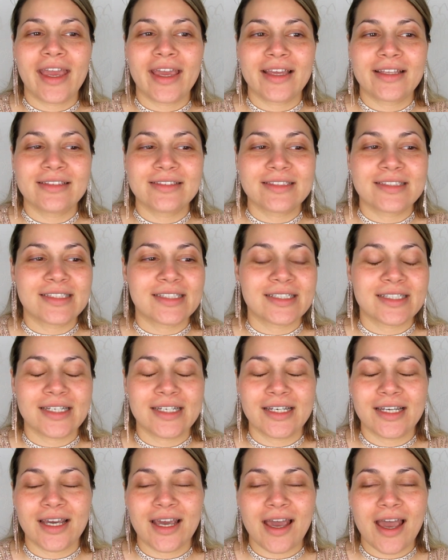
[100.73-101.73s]
And
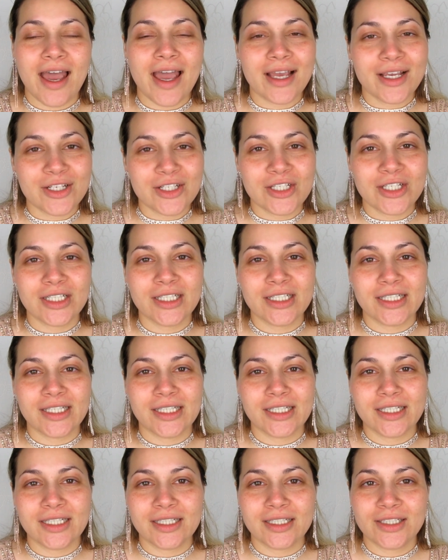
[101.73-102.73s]

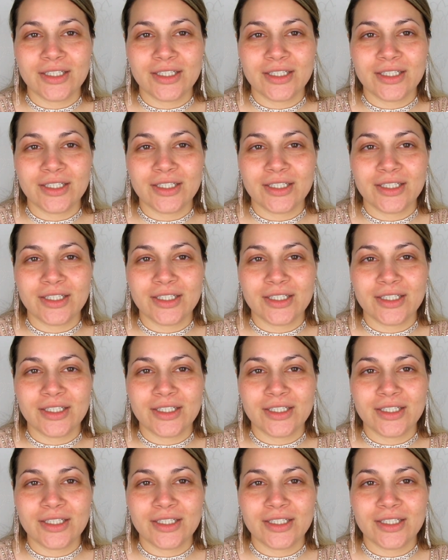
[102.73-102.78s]
actually,